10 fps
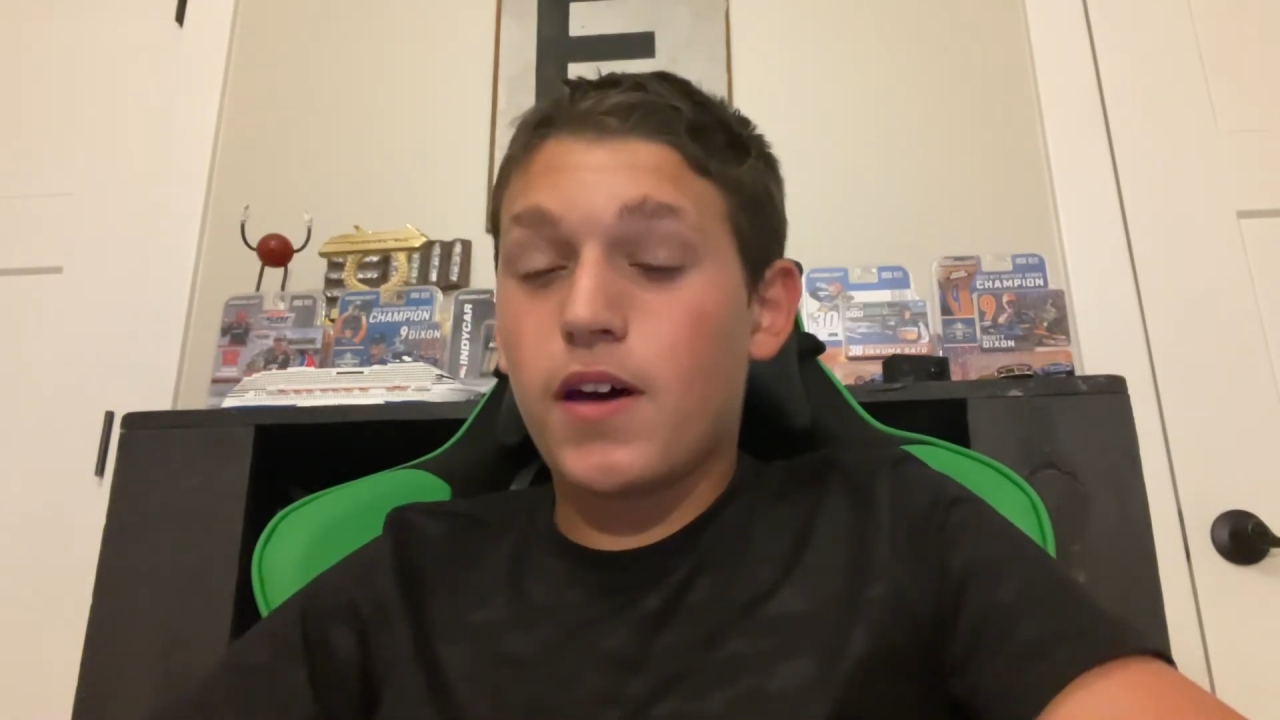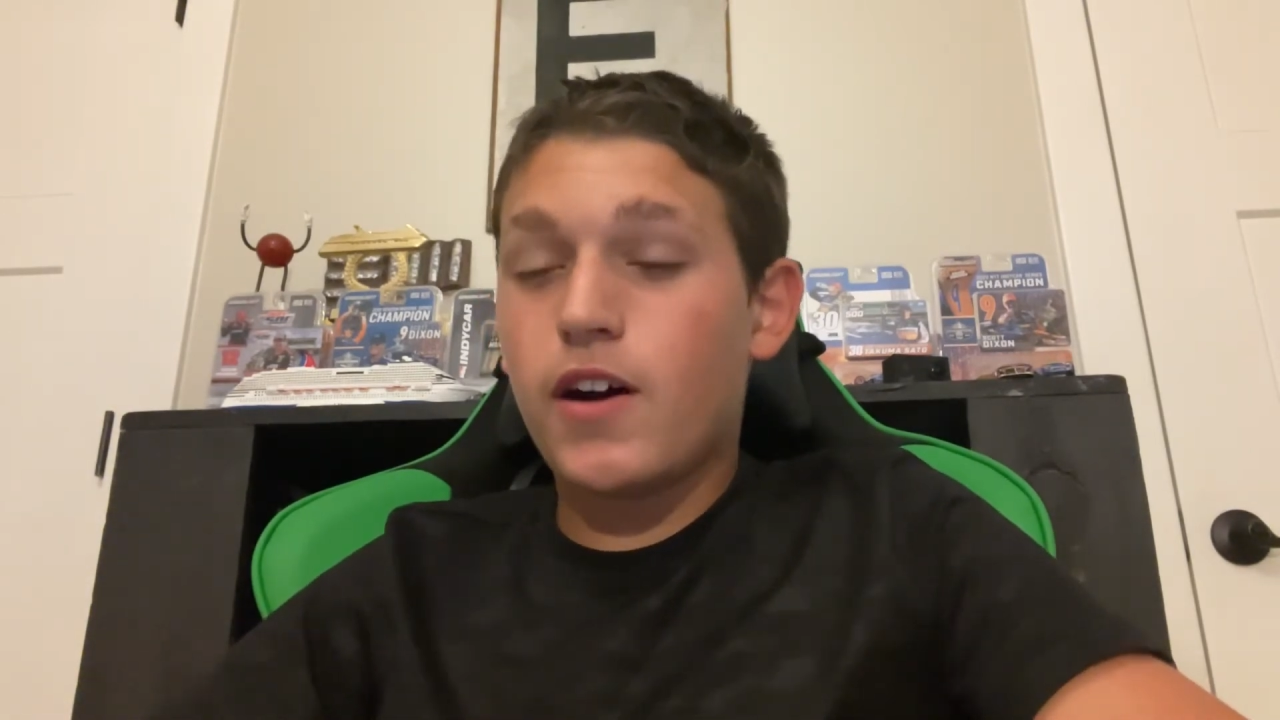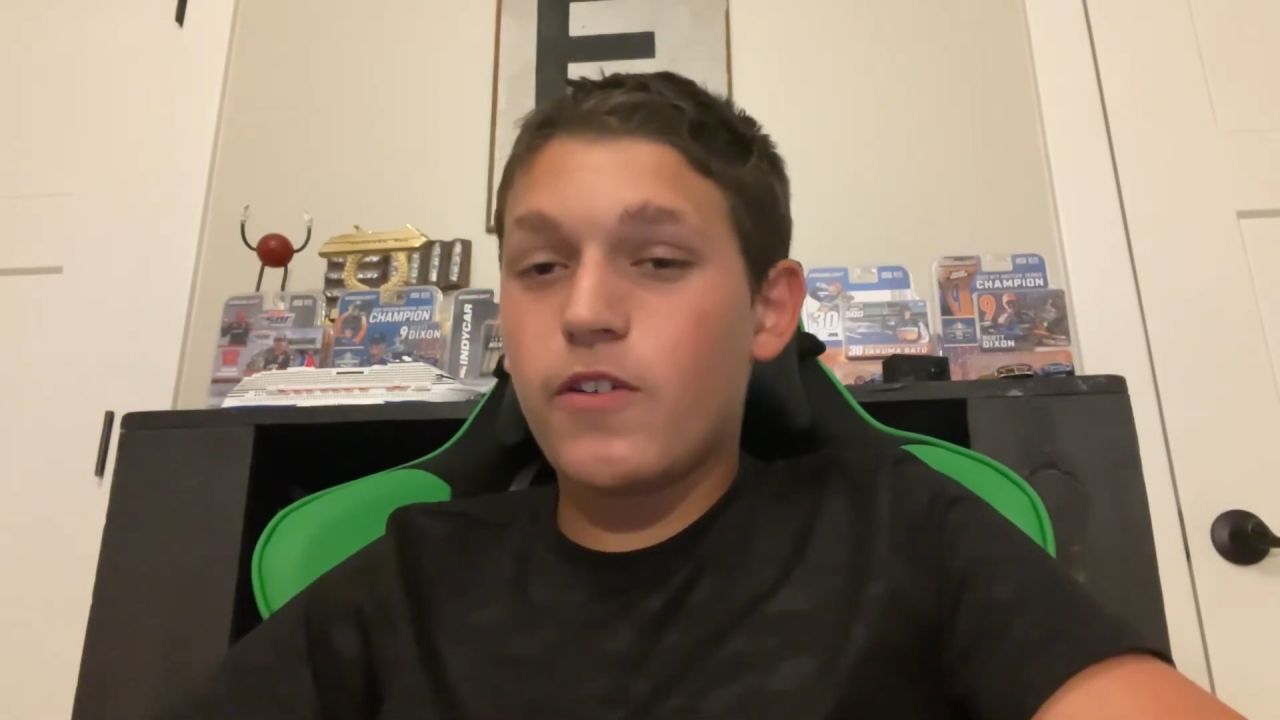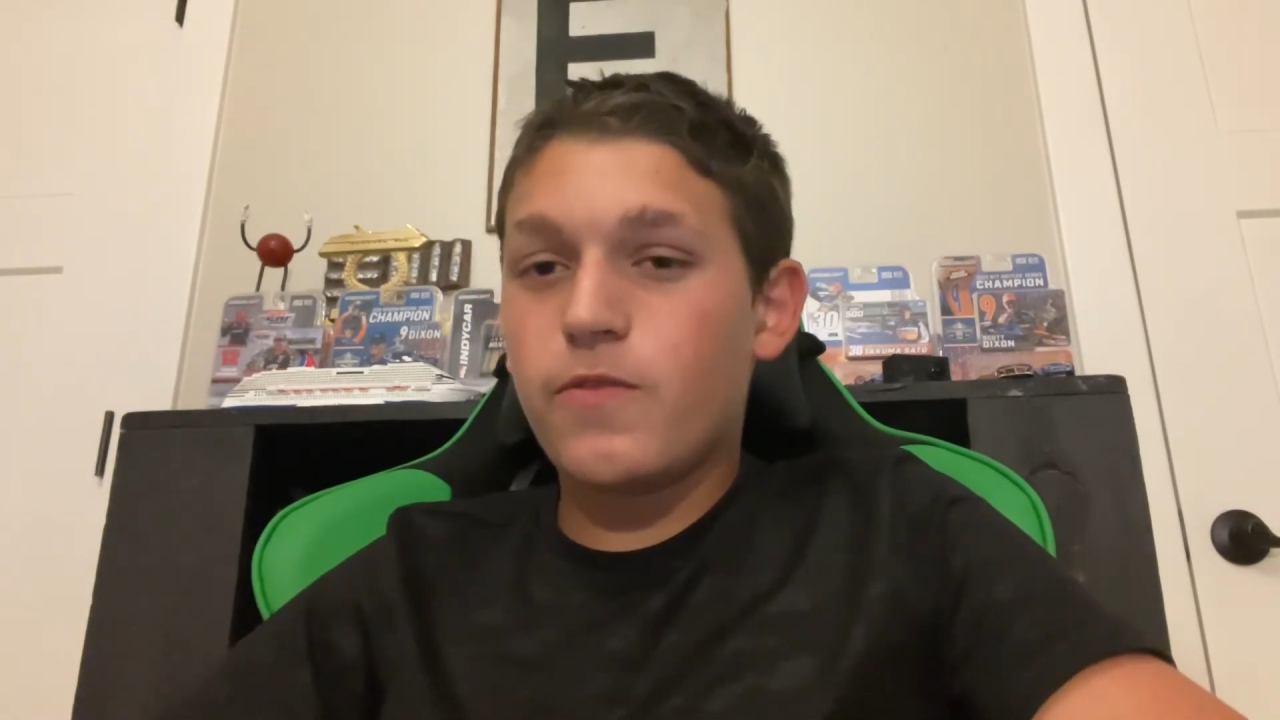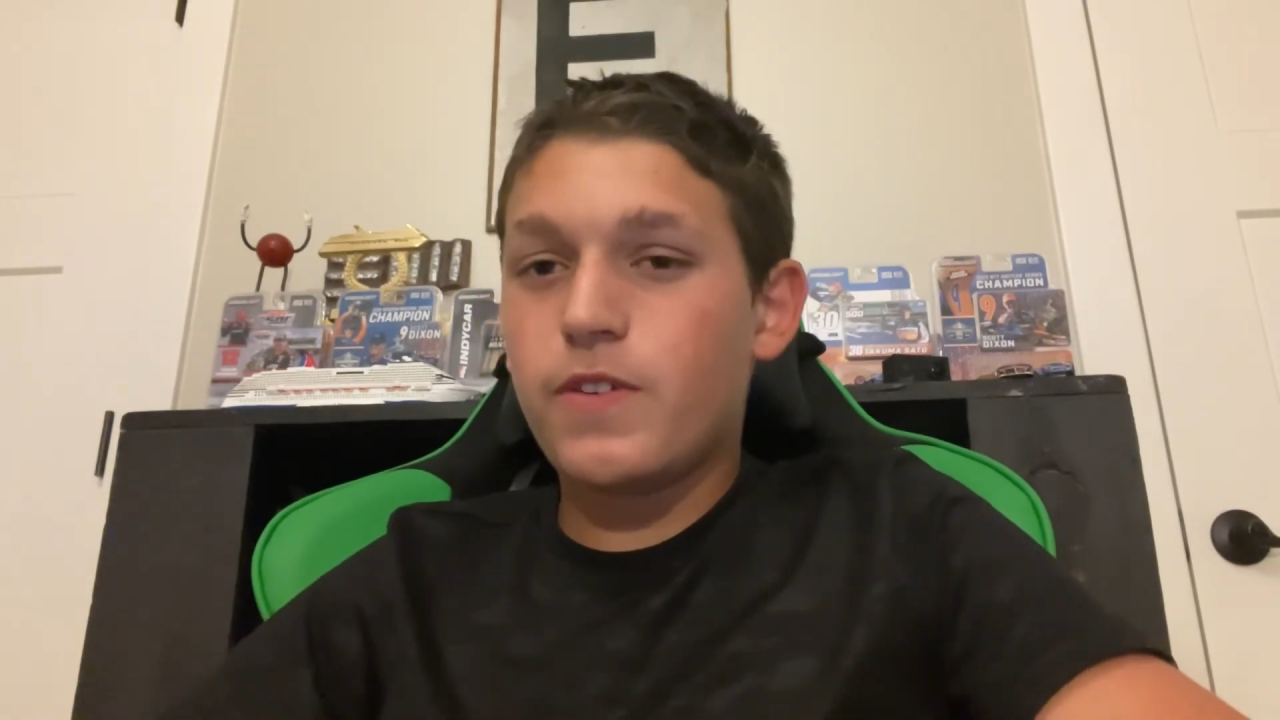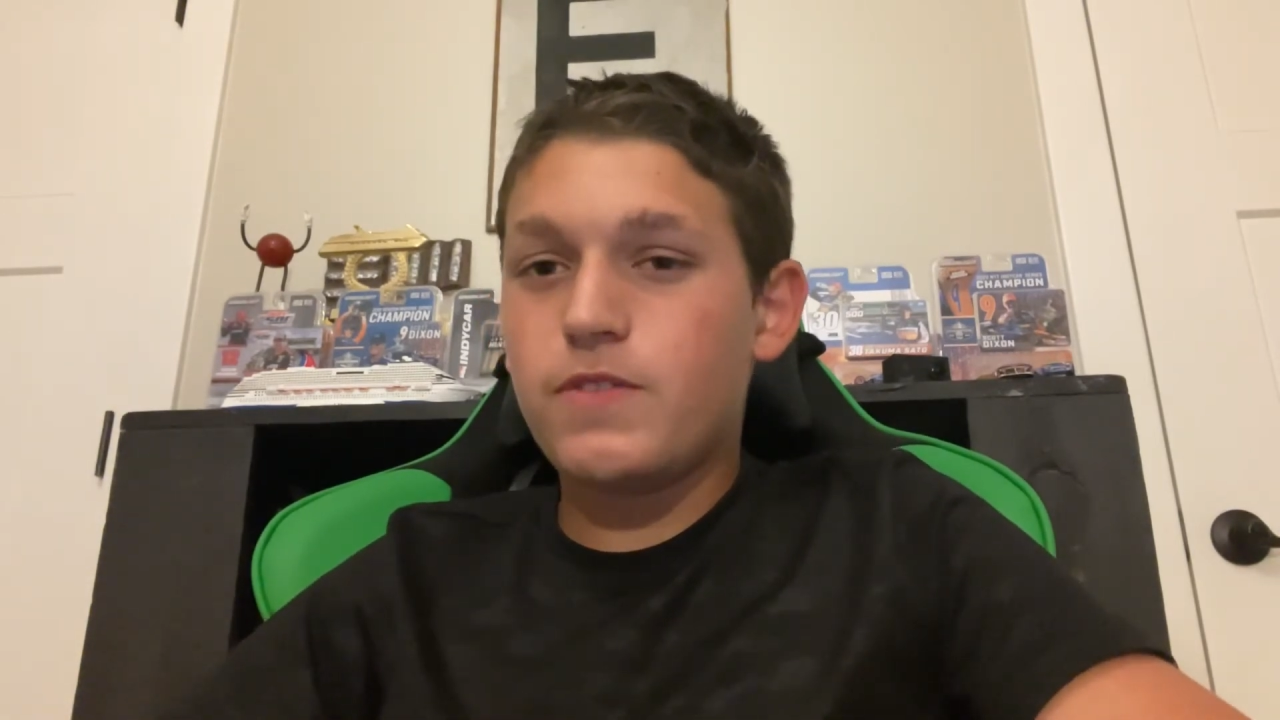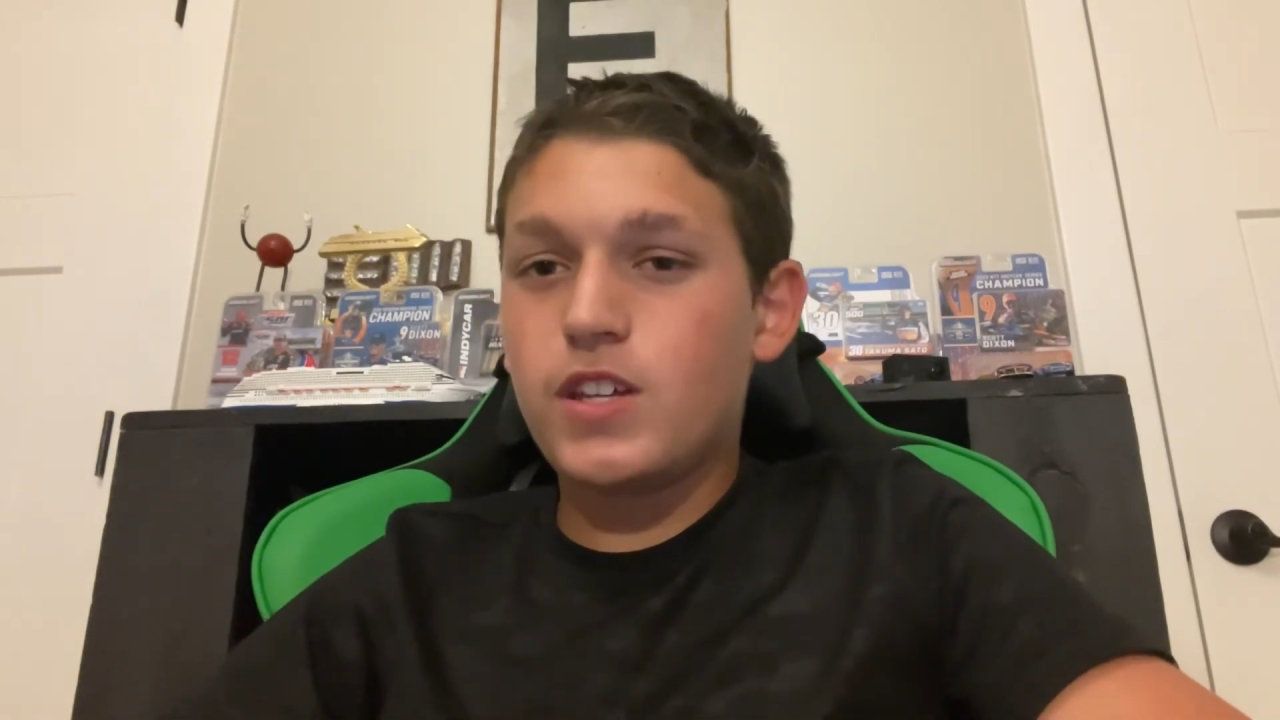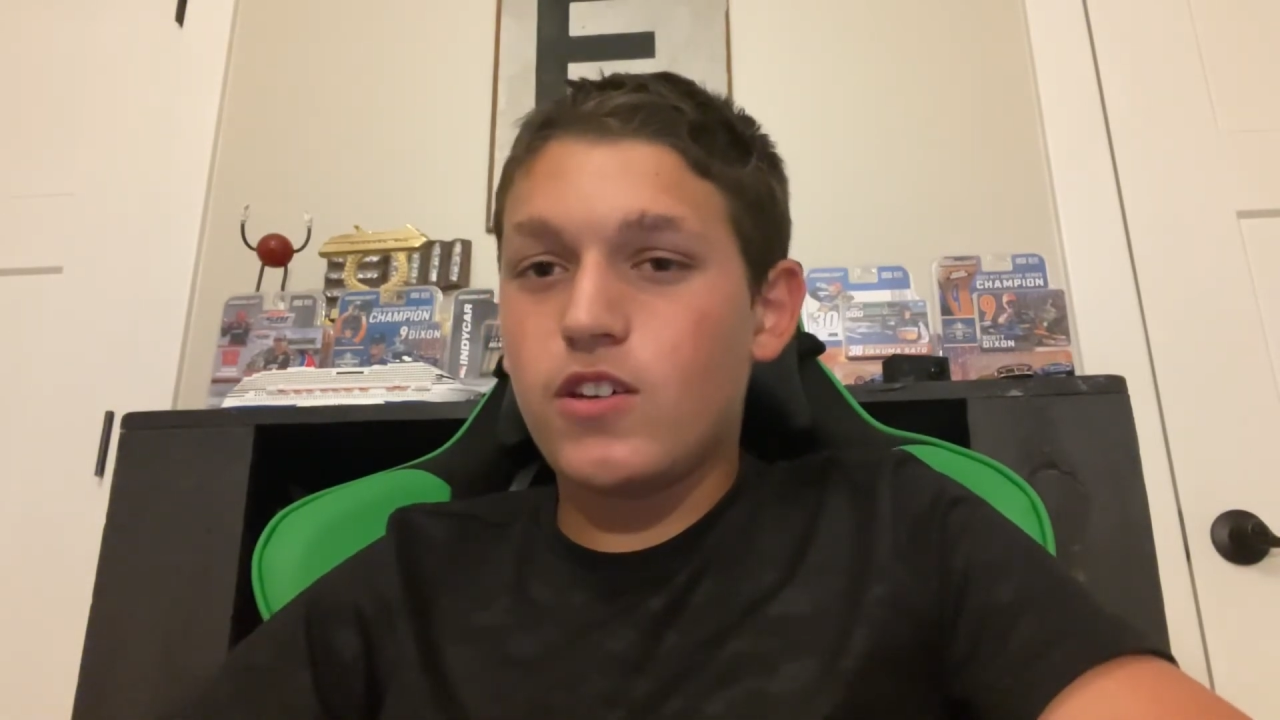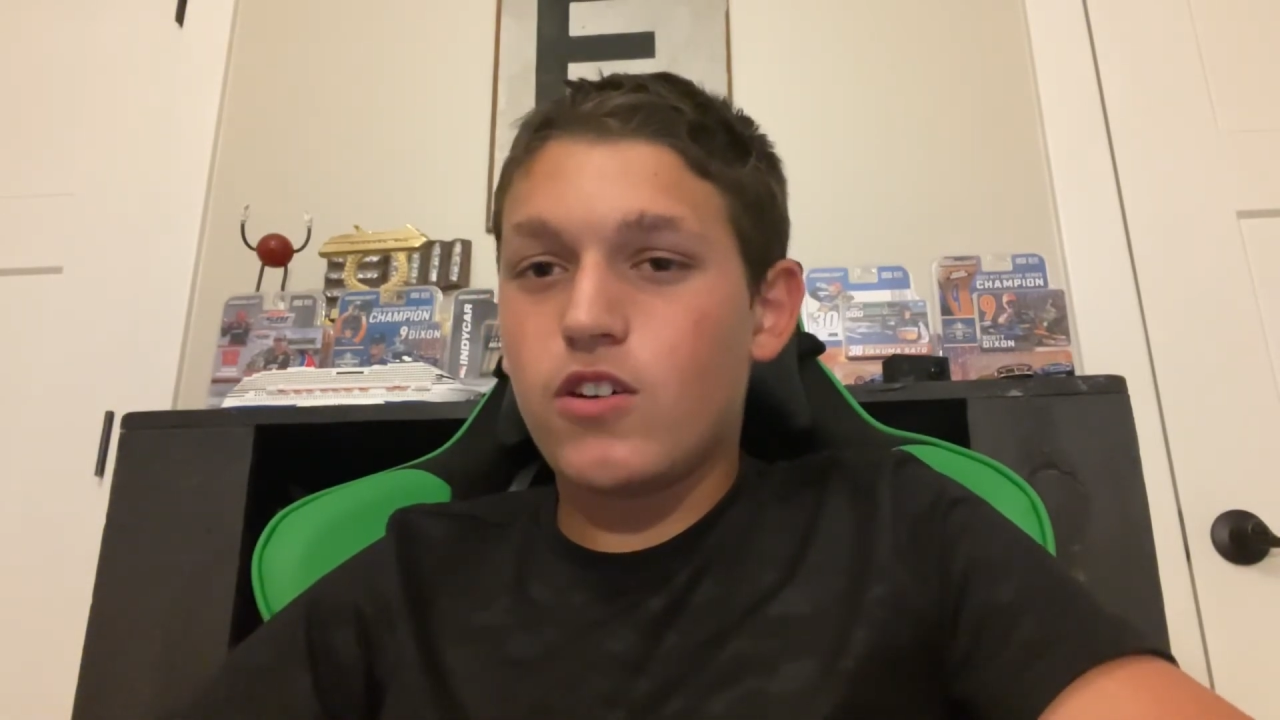115